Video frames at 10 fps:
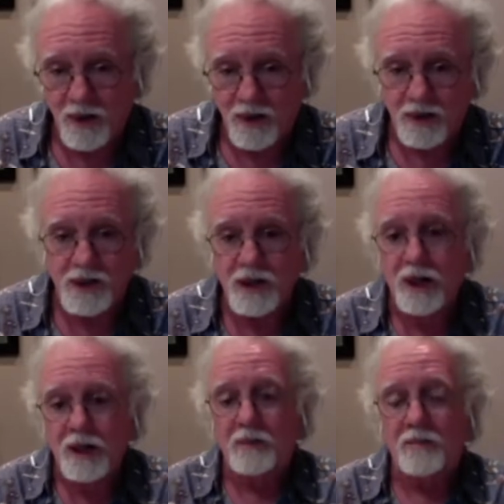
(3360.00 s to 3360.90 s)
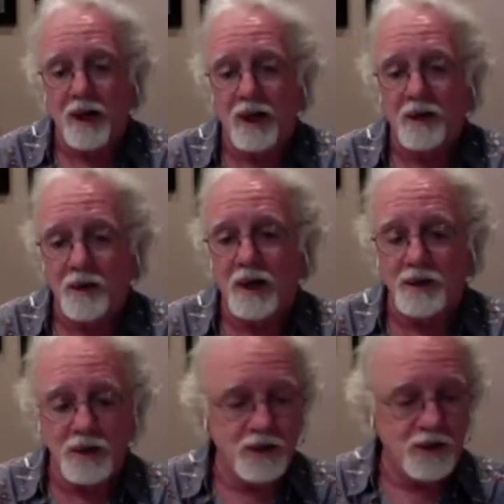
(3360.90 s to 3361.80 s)
for years, but I had no
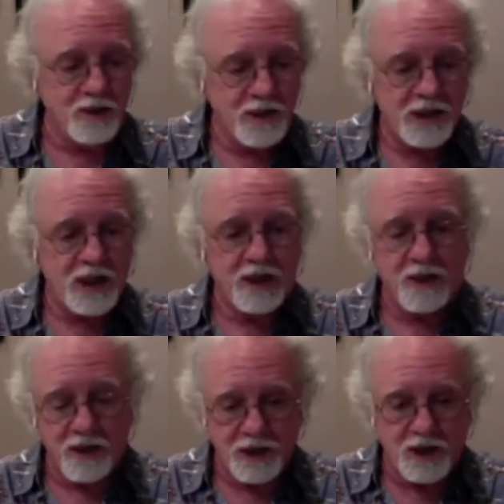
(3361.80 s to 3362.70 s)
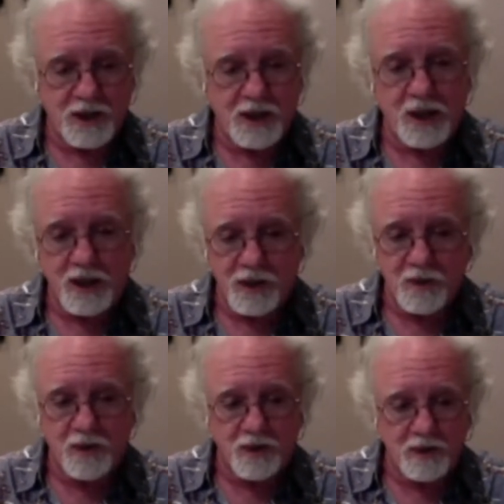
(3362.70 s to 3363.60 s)
idea you could stand on a stage
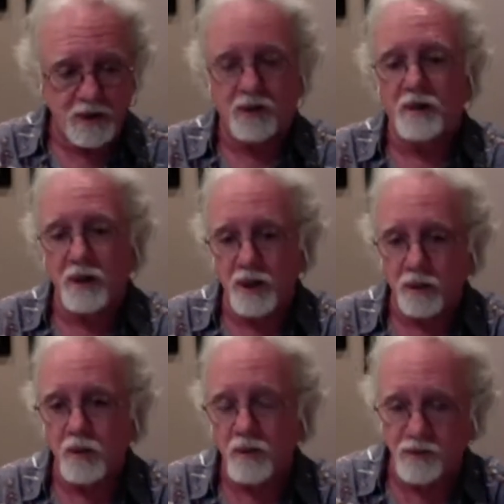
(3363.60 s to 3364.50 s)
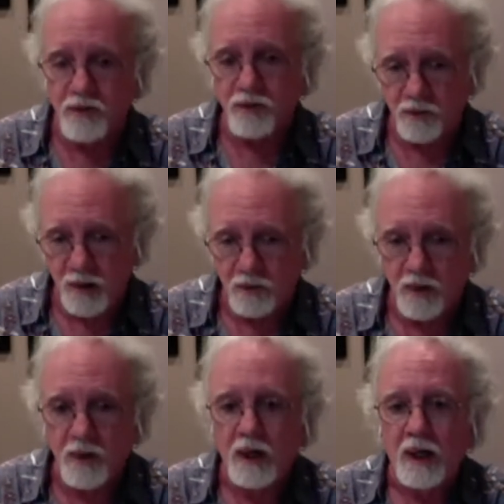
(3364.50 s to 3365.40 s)
with literally a room full of
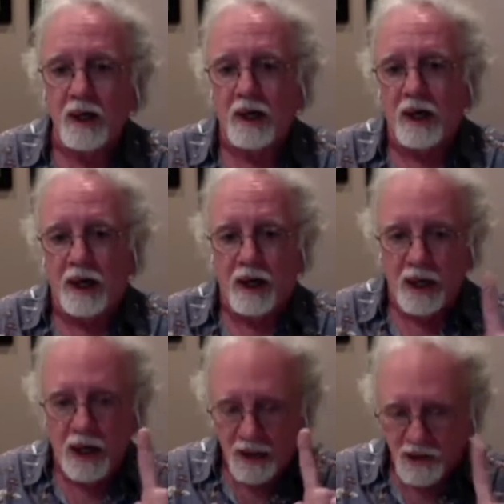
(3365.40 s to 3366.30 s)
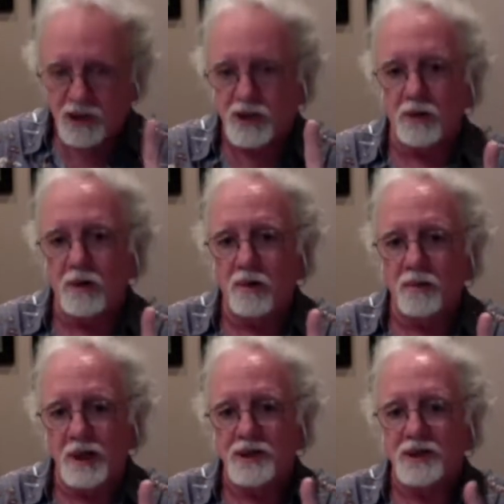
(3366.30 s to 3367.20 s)
people as a solo
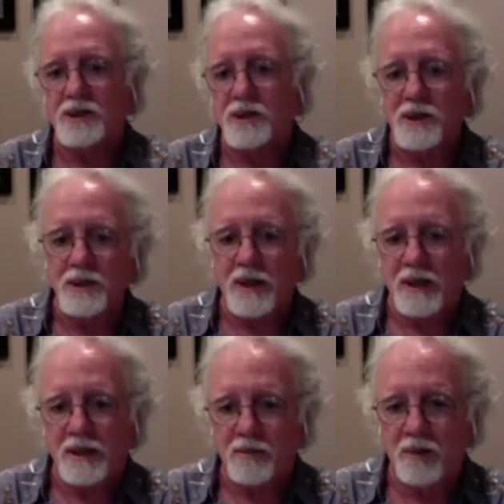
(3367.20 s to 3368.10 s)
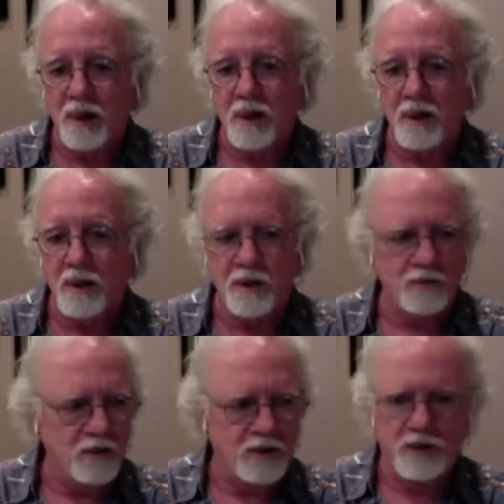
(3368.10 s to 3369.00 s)
bassist and compel a
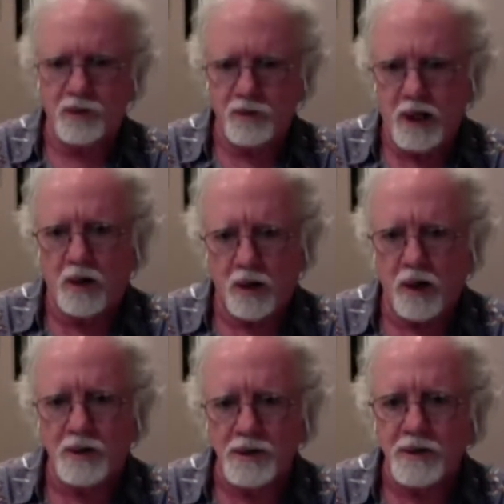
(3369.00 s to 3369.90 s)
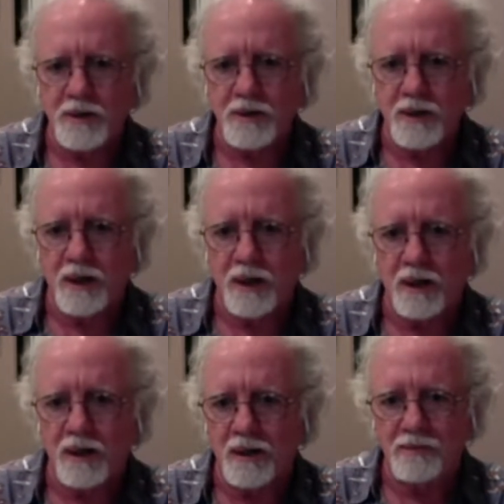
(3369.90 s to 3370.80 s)
2-hour concert.
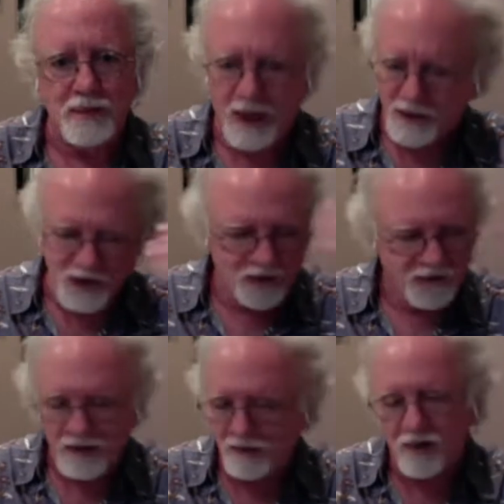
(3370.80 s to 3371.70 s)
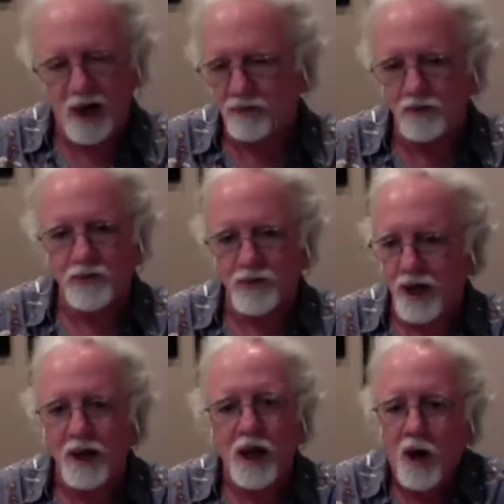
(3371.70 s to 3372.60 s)
And hats off to you, bravo for
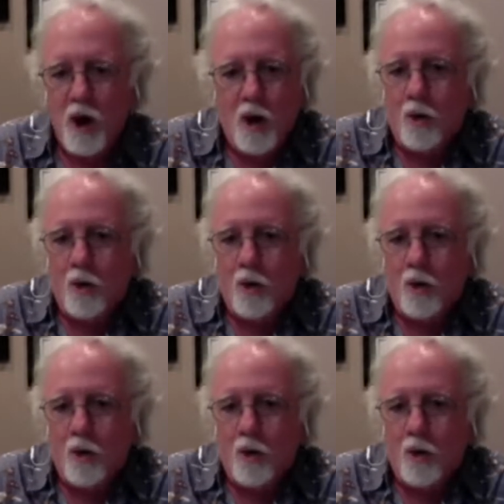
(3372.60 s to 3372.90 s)
that.